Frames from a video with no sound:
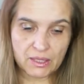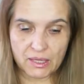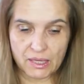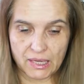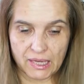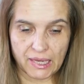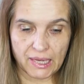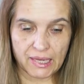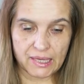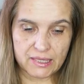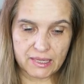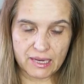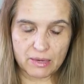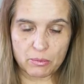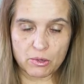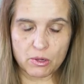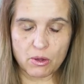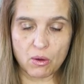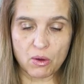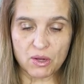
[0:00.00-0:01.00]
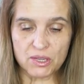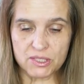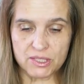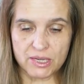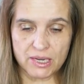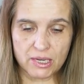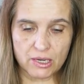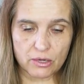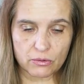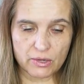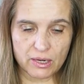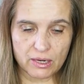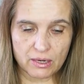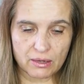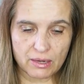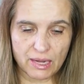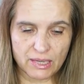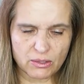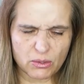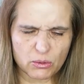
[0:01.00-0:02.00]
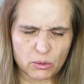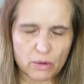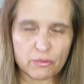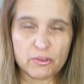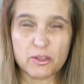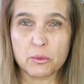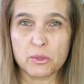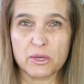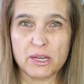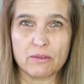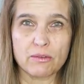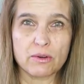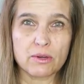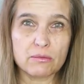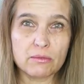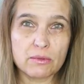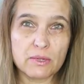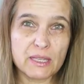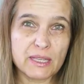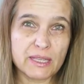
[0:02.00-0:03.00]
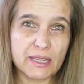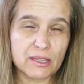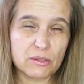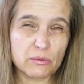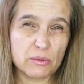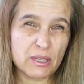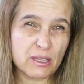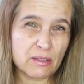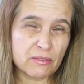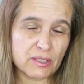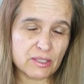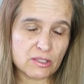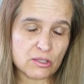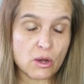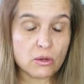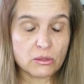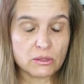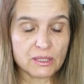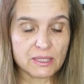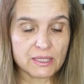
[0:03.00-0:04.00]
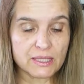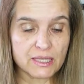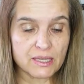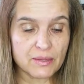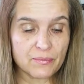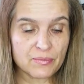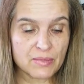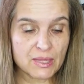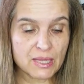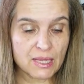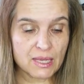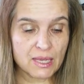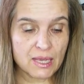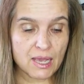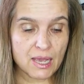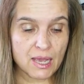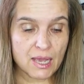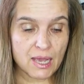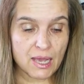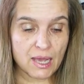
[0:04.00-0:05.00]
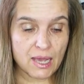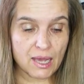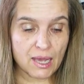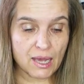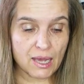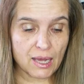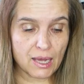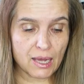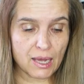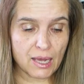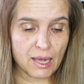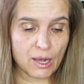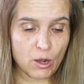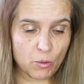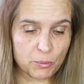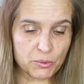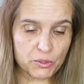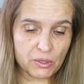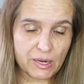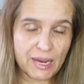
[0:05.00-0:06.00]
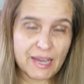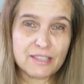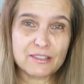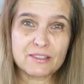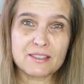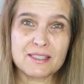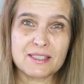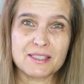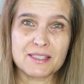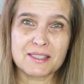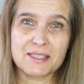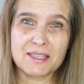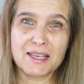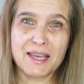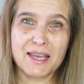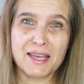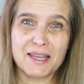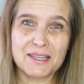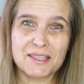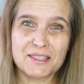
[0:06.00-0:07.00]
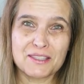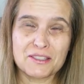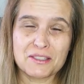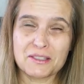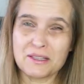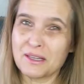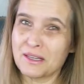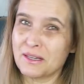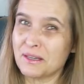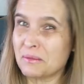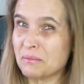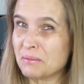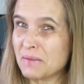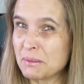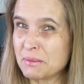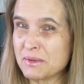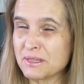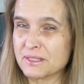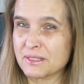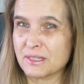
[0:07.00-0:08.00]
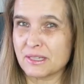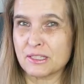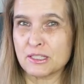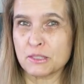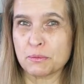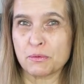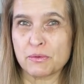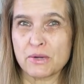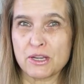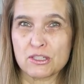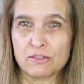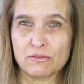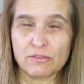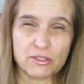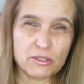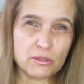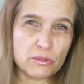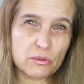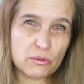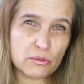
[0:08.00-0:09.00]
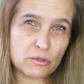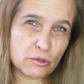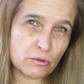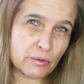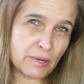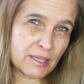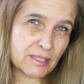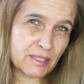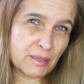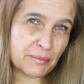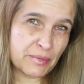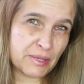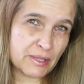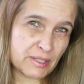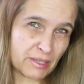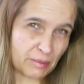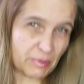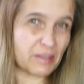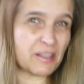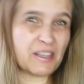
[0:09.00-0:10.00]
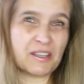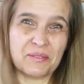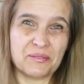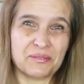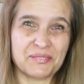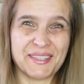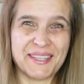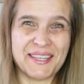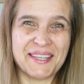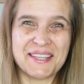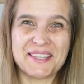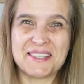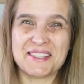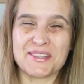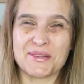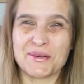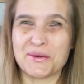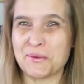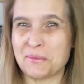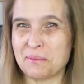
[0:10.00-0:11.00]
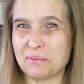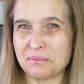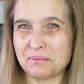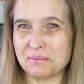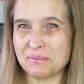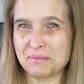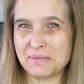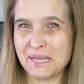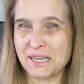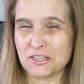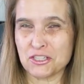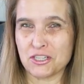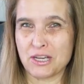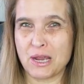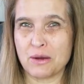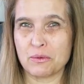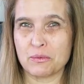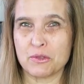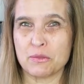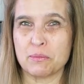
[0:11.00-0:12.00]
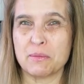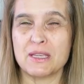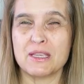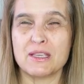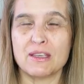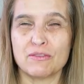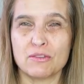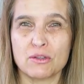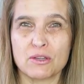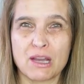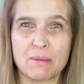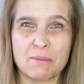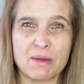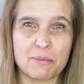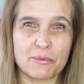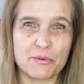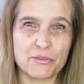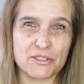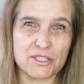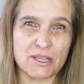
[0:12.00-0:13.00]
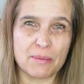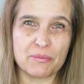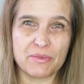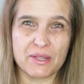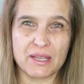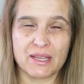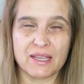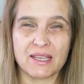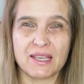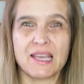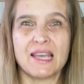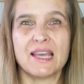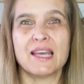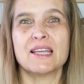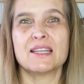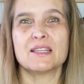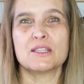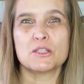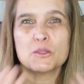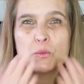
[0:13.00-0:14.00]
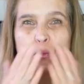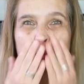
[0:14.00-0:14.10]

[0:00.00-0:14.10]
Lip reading: and I will go on tinkering. I don't know if you would ever really get rid of it totally. I hope you like this, and maybe it's an inspiration for you to create something similar. So yeah, share with me if you come up with something, and